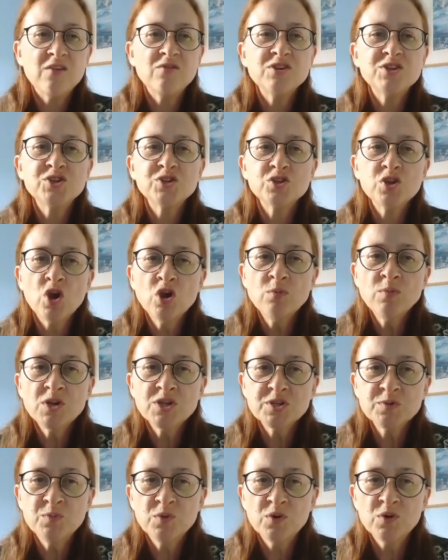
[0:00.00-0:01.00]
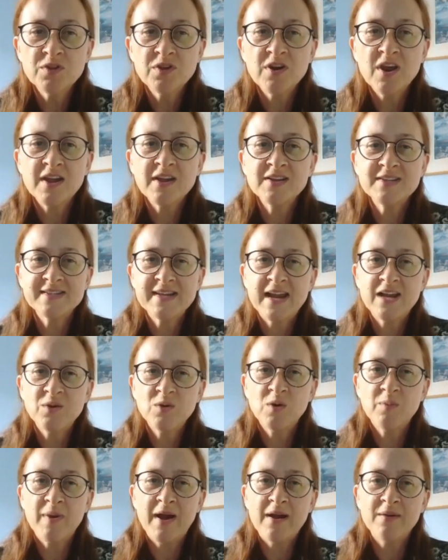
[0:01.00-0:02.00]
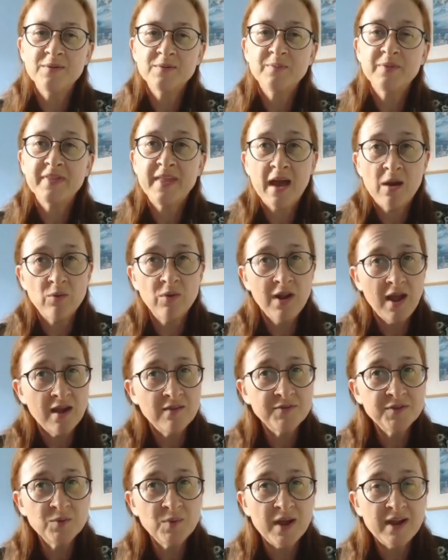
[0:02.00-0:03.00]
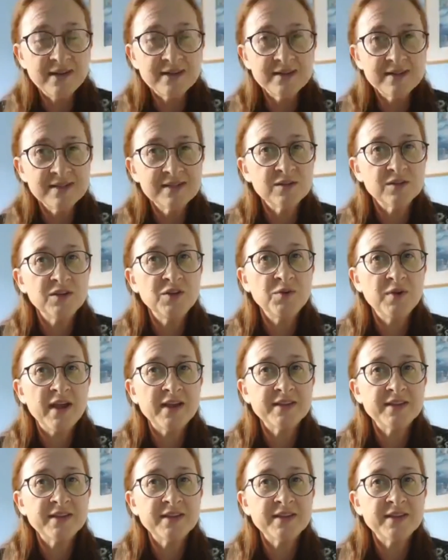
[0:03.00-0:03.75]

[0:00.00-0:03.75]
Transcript: There is so much more that I could tell you about, but that will have to wait until